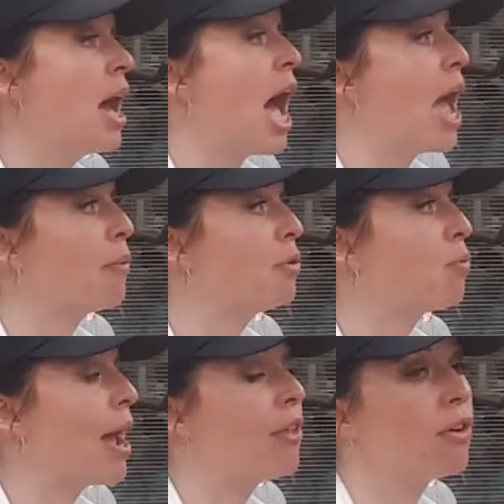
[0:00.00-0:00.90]
I would
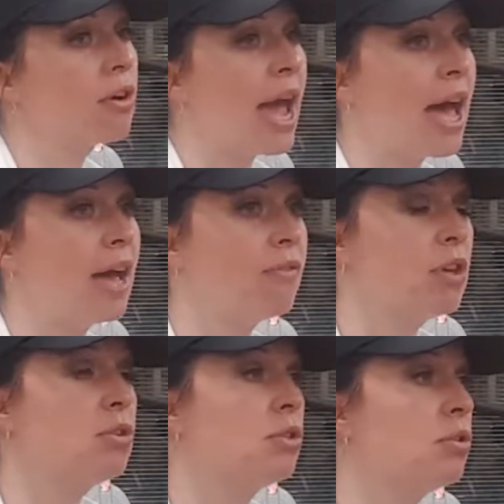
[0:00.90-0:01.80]
rather have
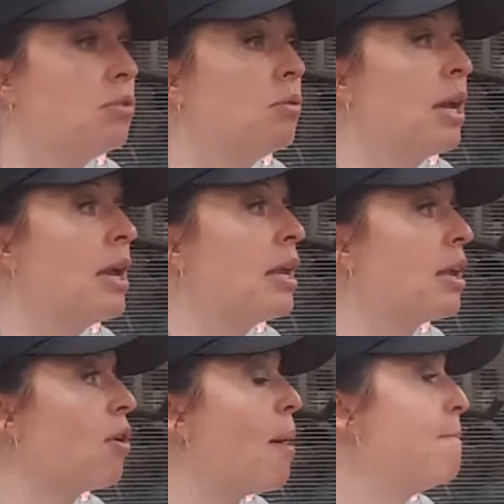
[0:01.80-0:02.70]
you do,
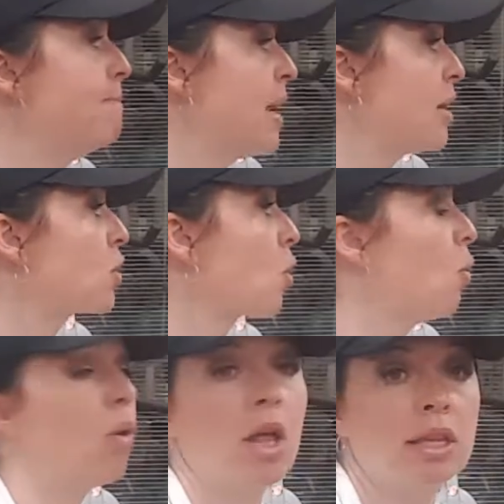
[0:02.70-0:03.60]
a better
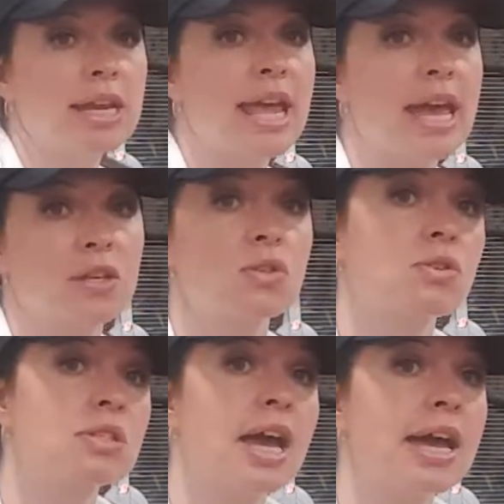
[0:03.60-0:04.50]
quality
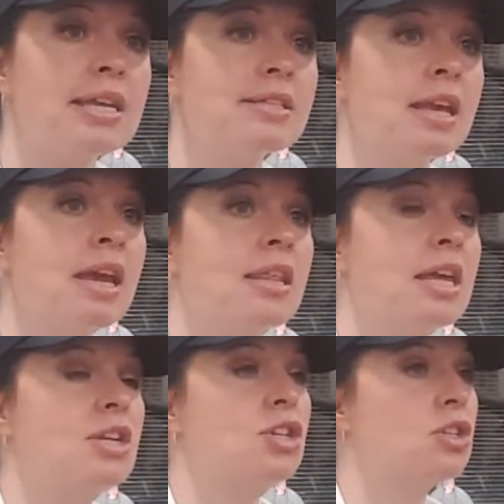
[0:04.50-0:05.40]
exercise
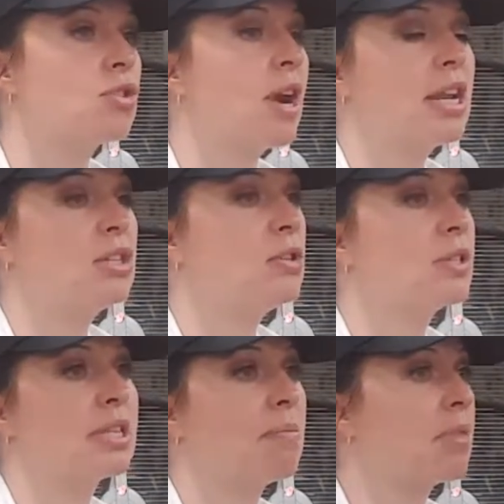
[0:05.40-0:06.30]
than just try to do
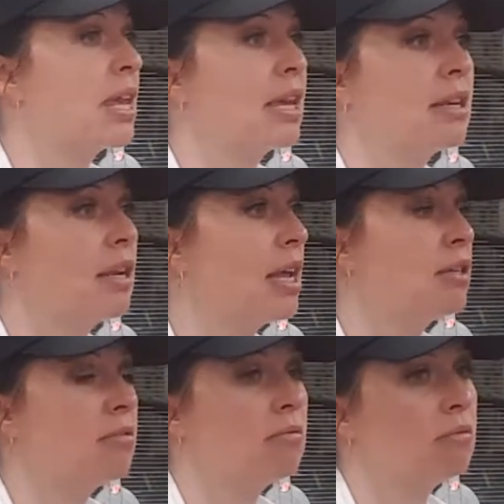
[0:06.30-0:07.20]
something
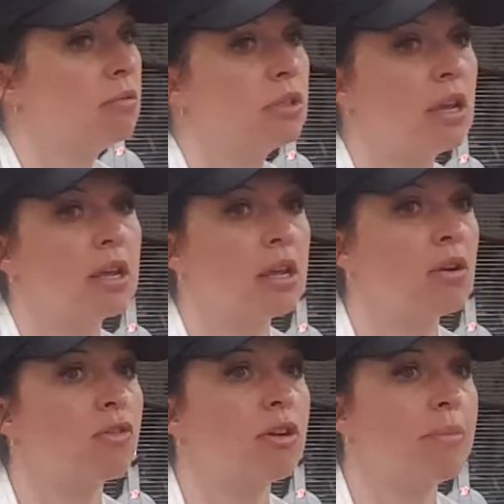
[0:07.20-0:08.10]
and
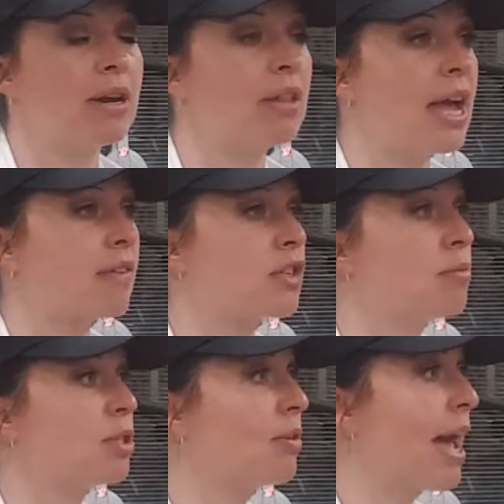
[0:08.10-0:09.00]
for a better lack of
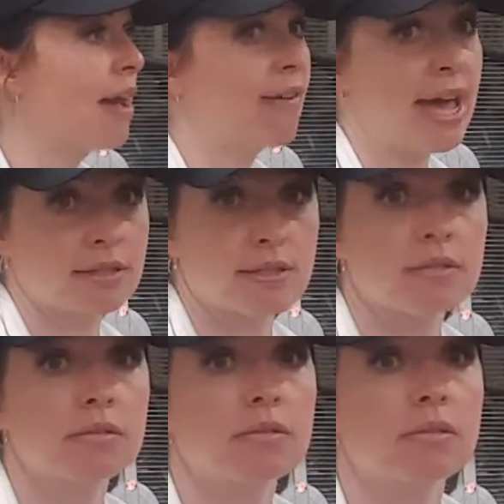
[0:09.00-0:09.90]
terms, do it half-ass,
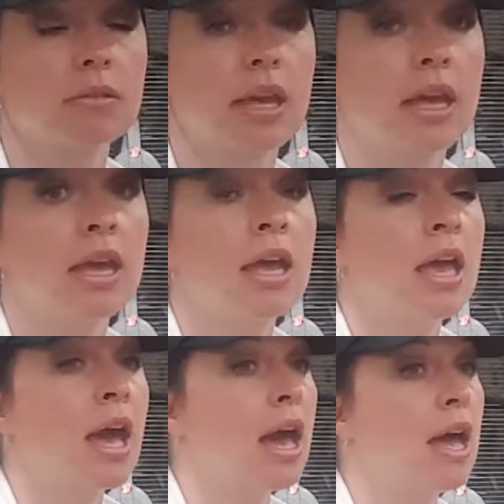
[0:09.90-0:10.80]
okay?
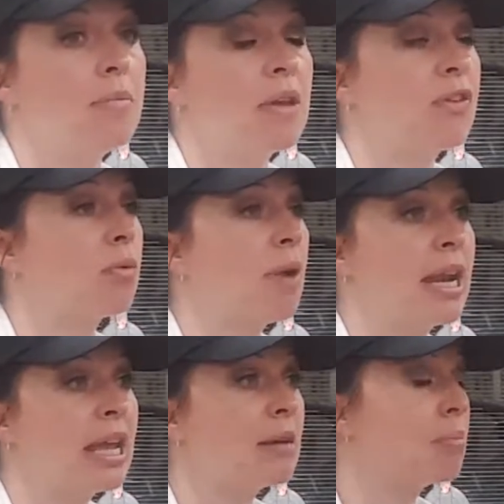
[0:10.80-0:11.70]
If you're
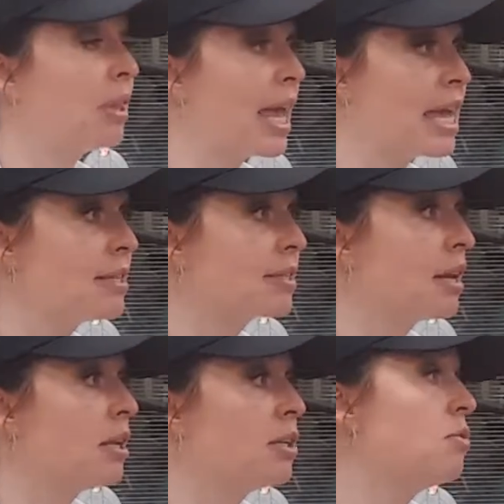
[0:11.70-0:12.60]
running in place,
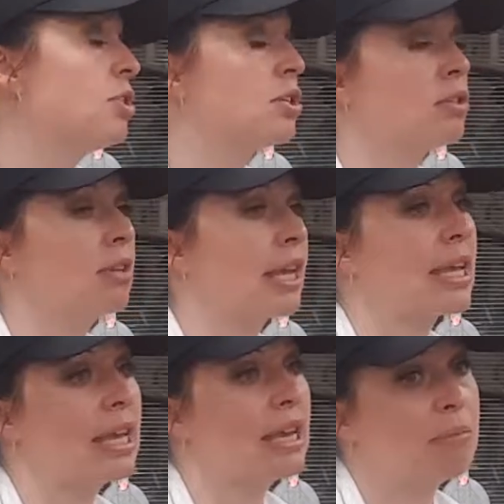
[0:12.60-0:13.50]
don't just do like
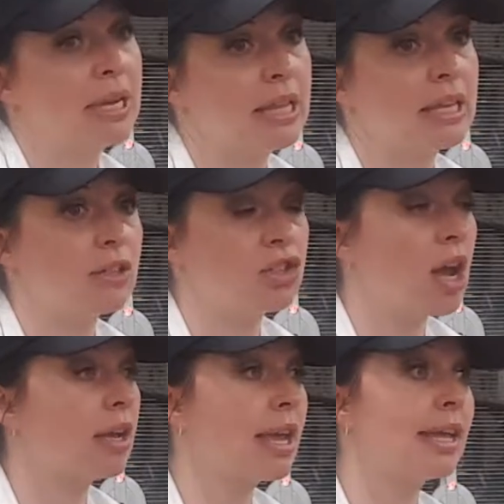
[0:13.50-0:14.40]
an itty-bitty little
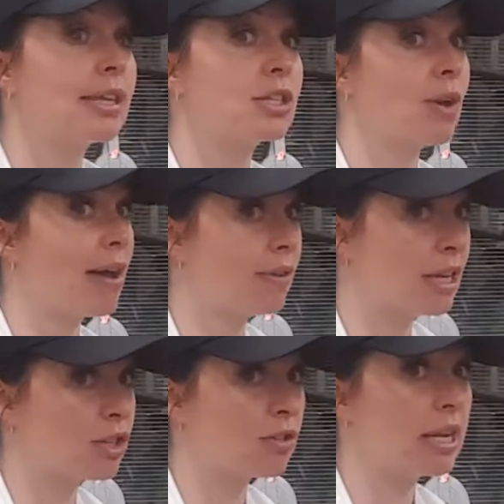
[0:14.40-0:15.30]
jog unless you have an
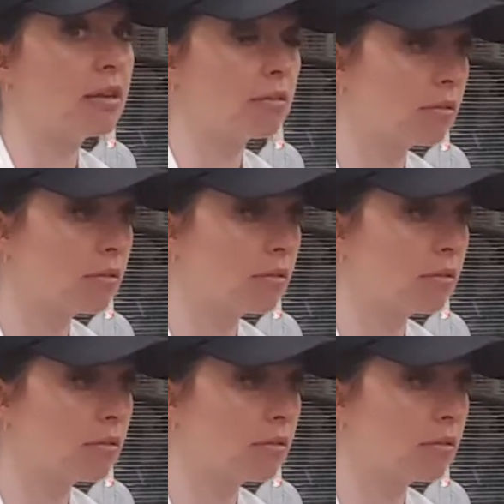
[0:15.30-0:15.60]
injury,